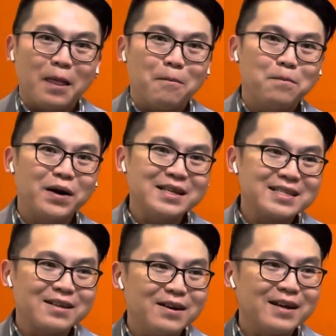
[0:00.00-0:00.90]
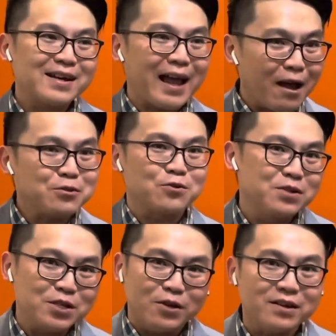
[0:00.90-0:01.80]
But it's
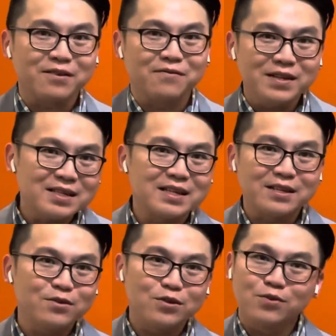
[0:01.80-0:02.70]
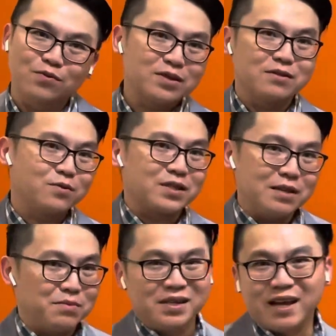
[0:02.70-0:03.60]
counterintuitive, isn't it? You
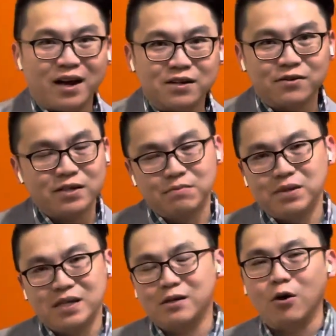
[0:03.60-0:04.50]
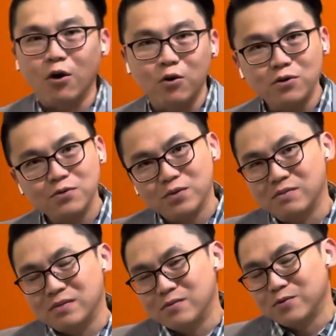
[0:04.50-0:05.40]
think being hungry and being cold would
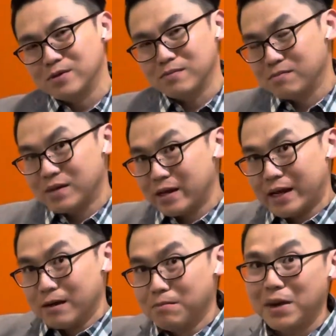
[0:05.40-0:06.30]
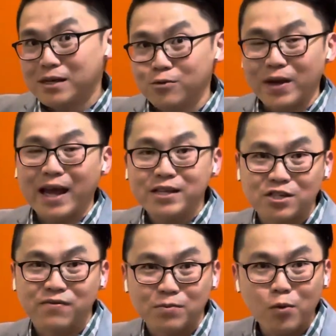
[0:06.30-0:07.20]
make you age
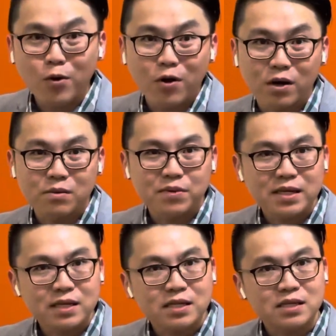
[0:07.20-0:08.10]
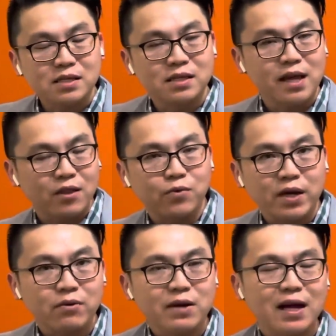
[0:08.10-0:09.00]
even more, but it's the other way
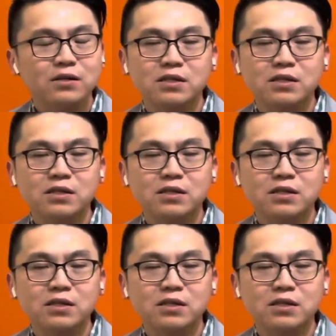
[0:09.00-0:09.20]
around.